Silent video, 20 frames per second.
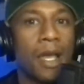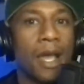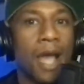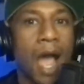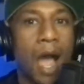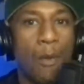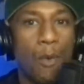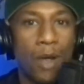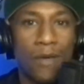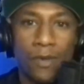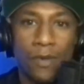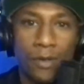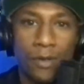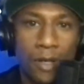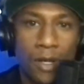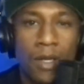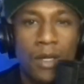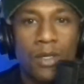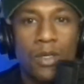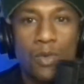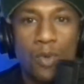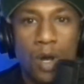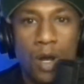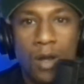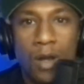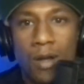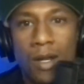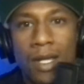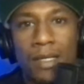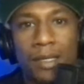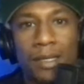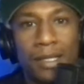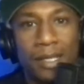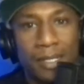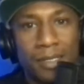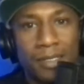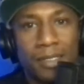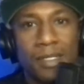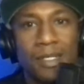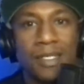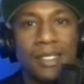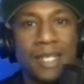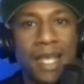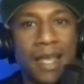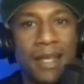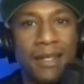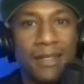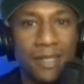However, you are at least saying